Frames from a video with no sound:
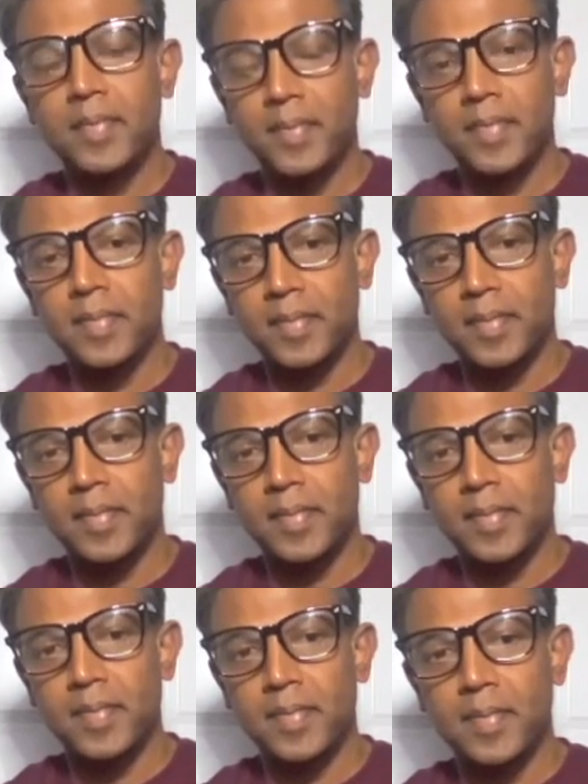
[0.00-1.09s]

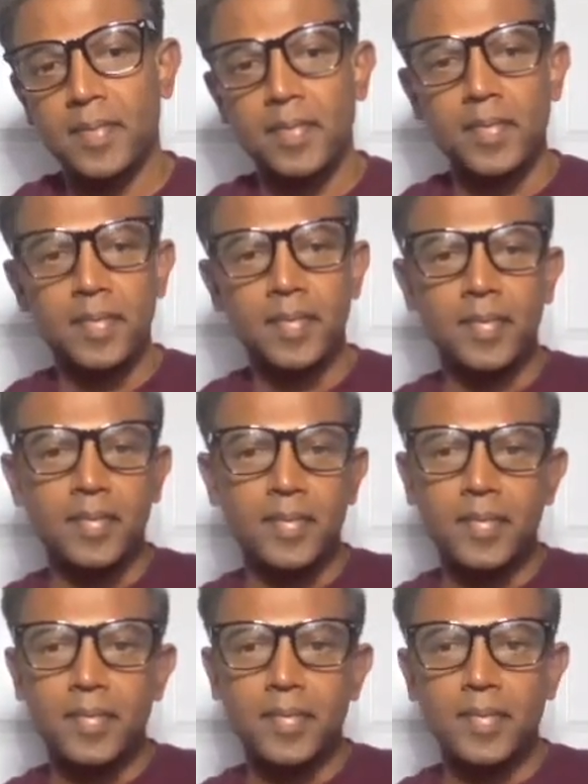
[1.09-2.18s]

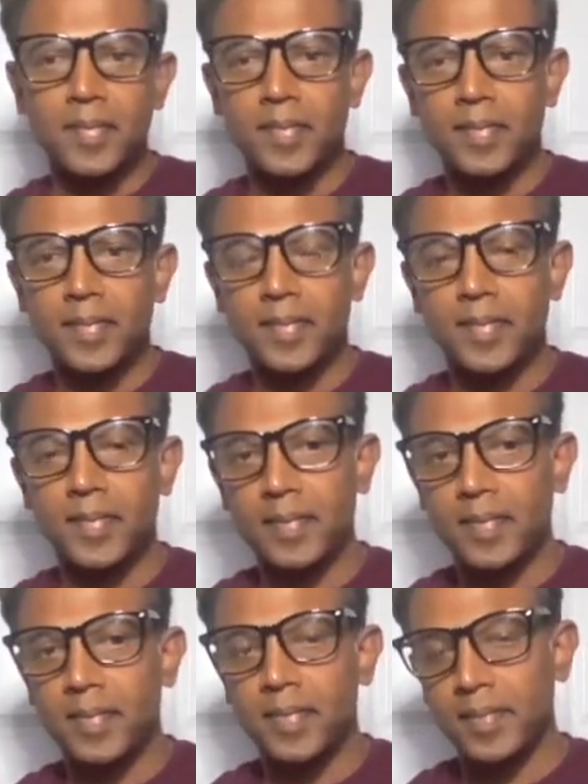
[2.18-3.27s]

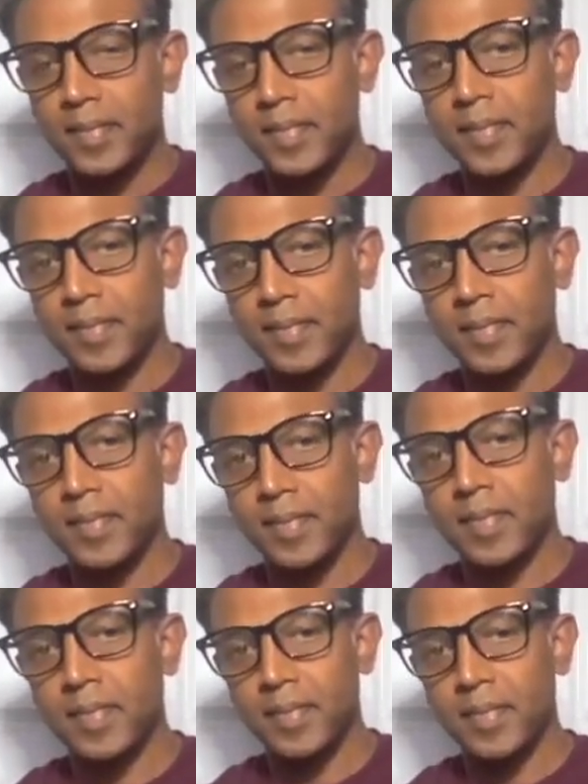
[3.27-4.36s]

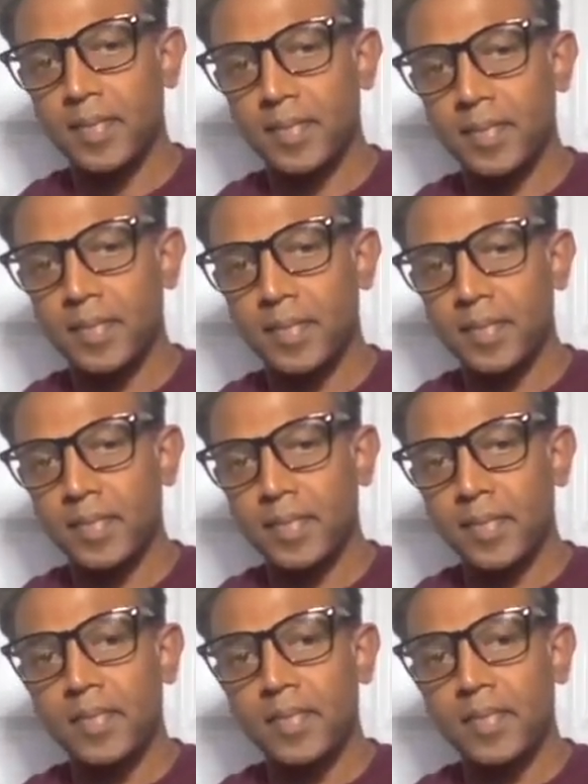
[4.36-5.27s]
(not speaking)